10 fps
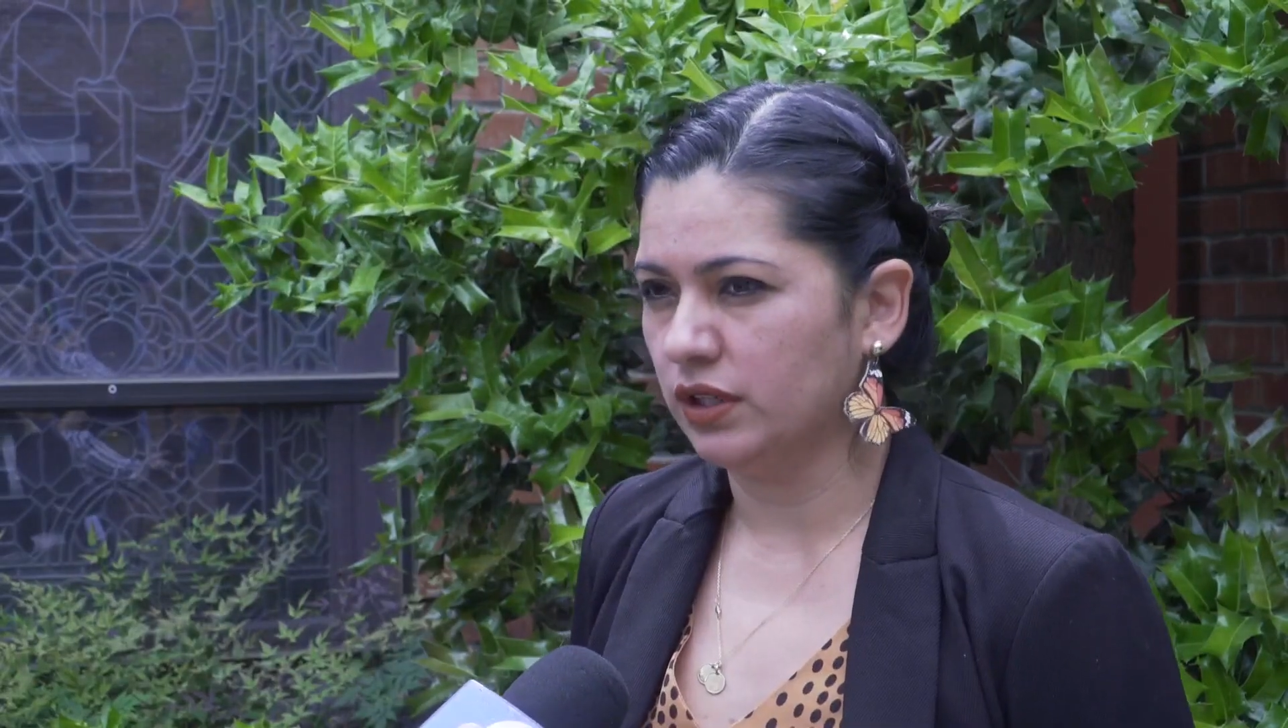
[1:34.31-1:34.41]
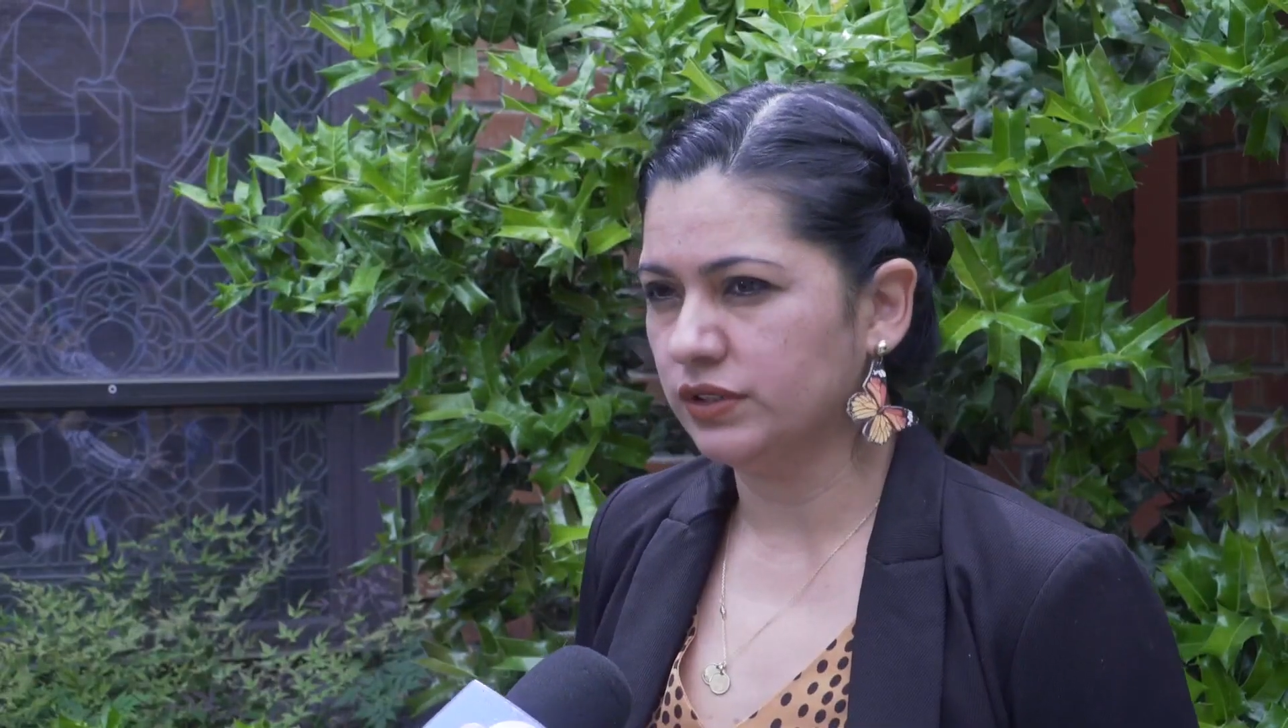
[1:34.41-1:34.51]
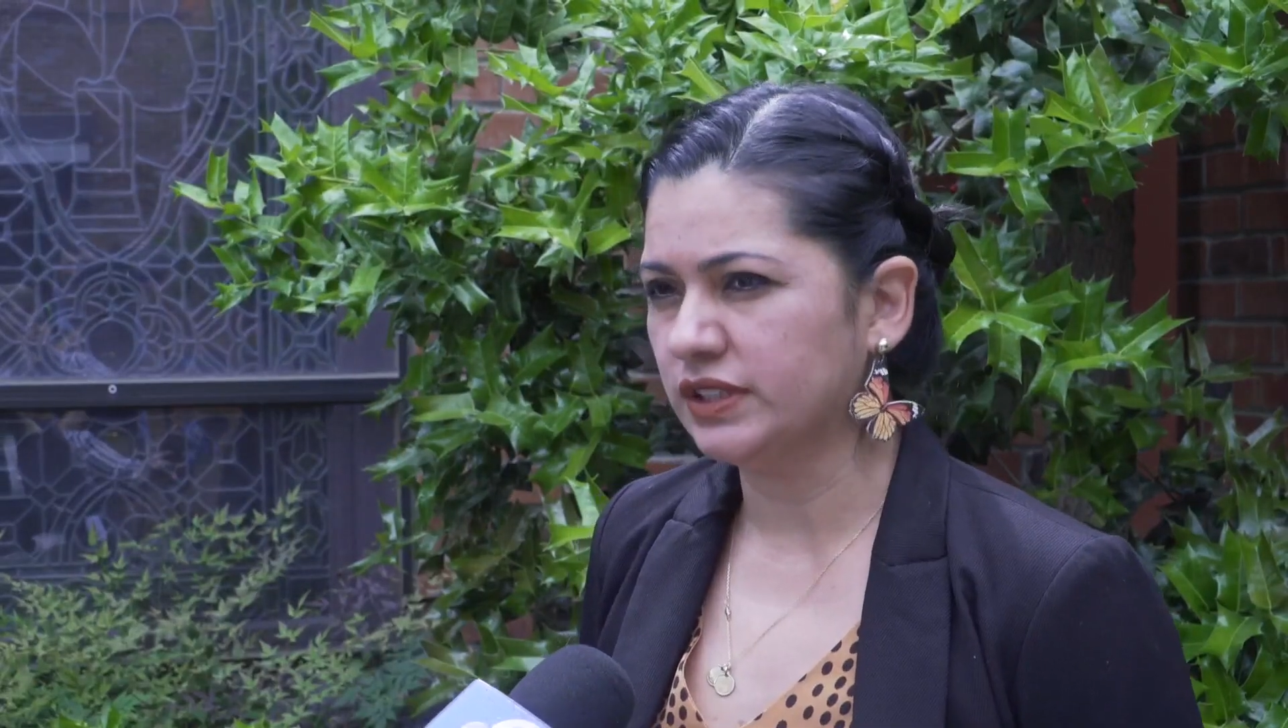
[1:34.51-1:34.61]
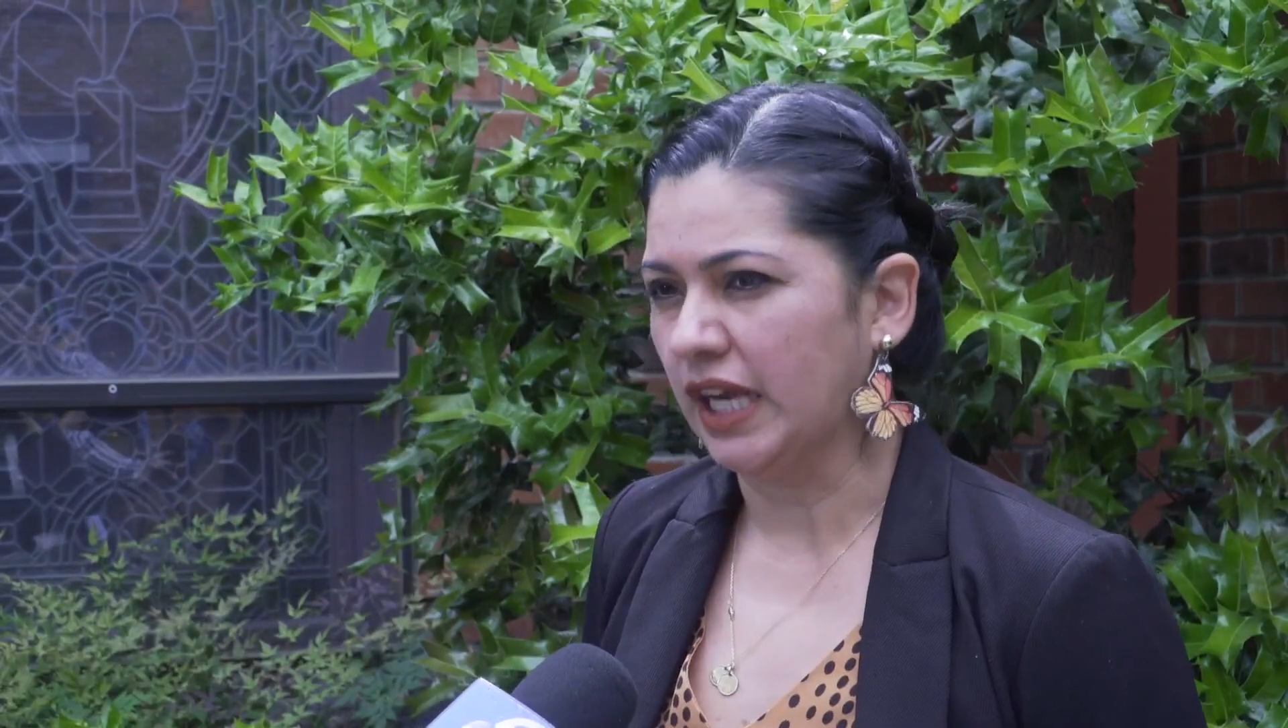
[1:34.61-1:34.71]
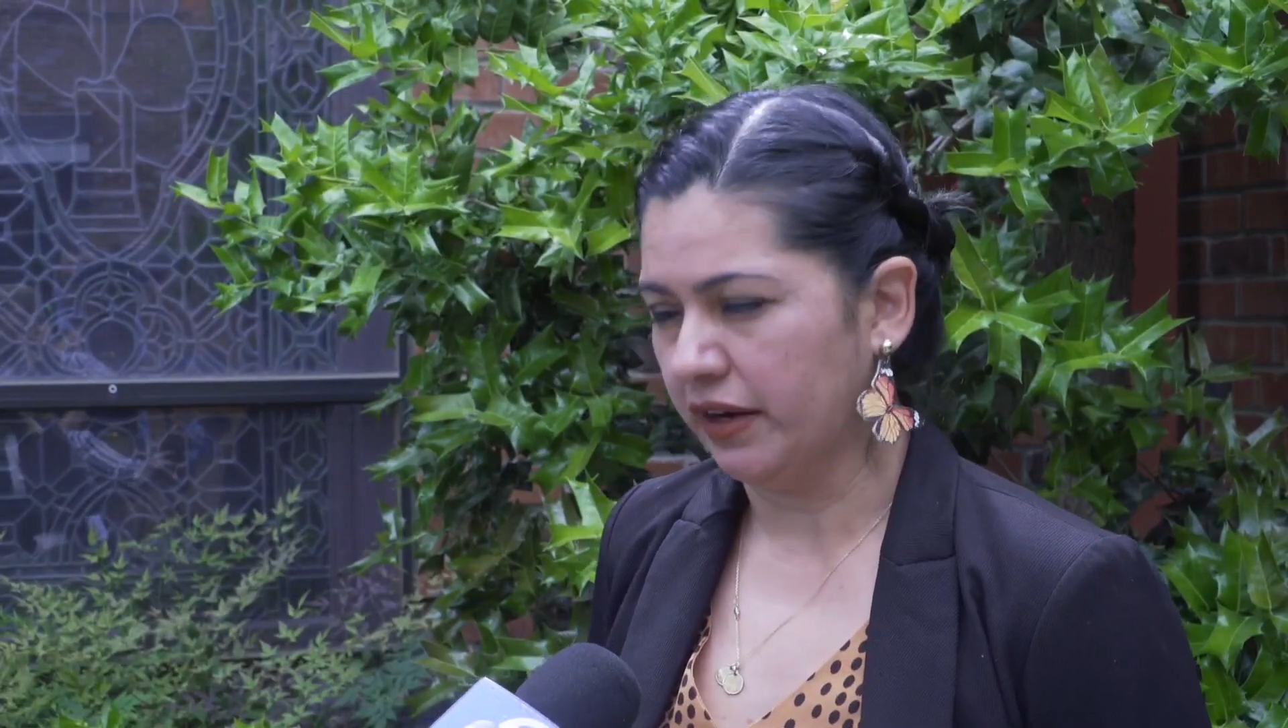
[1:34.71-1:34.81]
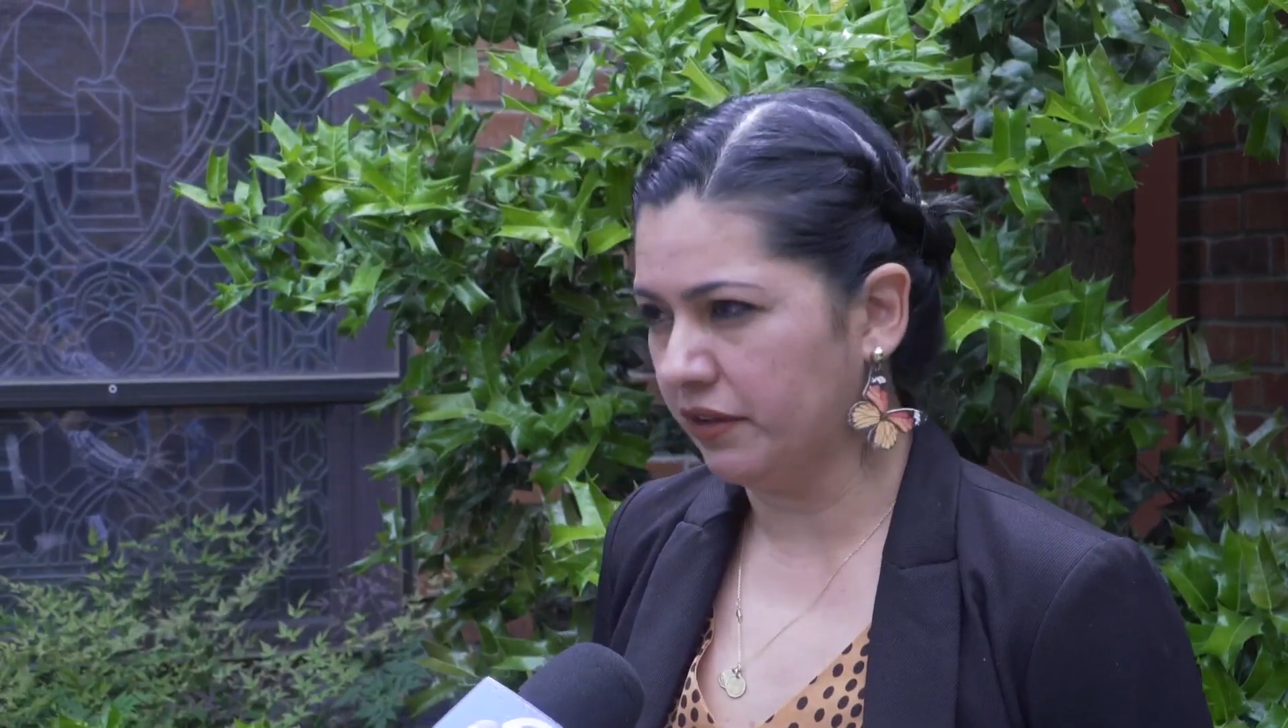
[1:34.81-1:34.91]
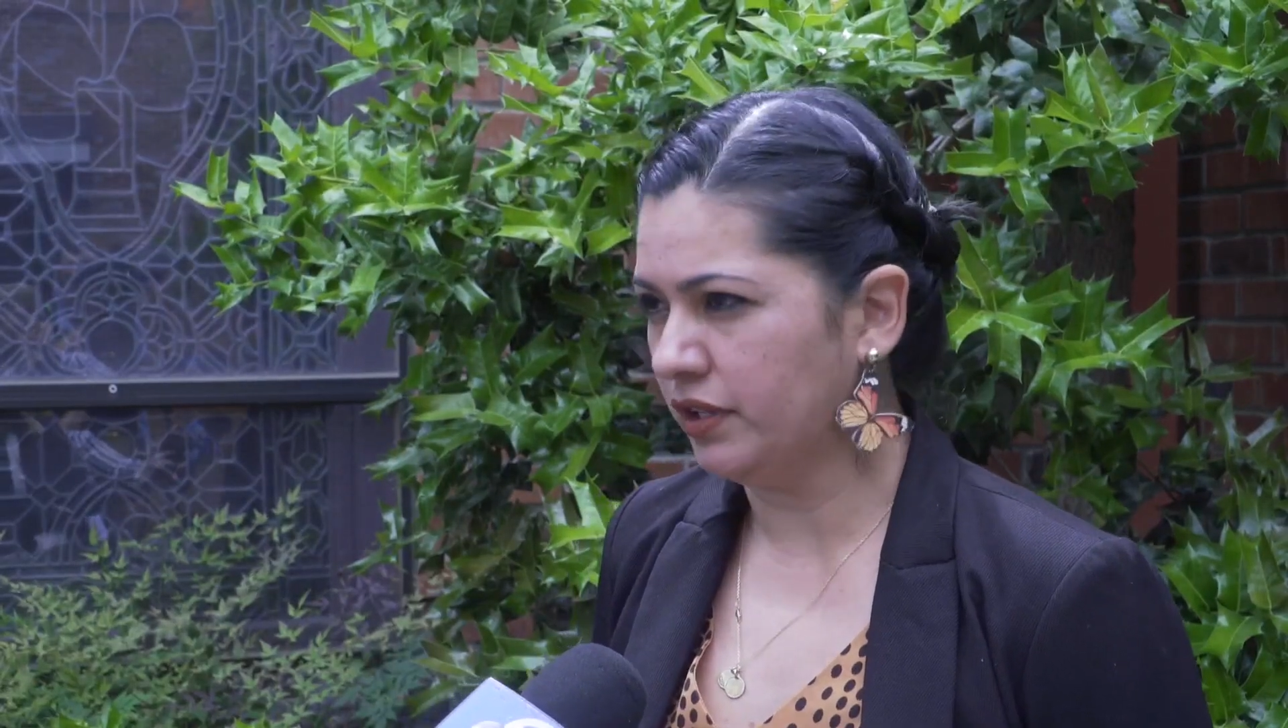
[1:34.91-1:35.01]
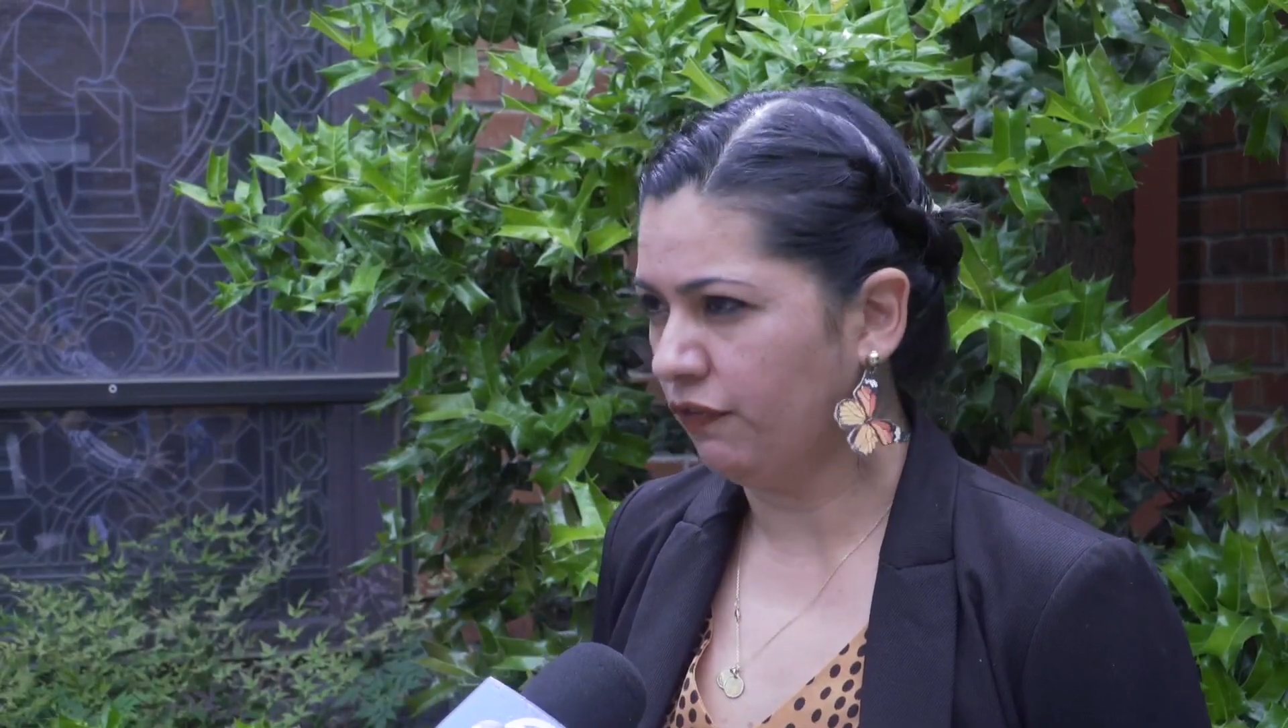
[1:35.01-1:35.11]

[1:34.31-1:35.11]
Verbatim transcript: scared.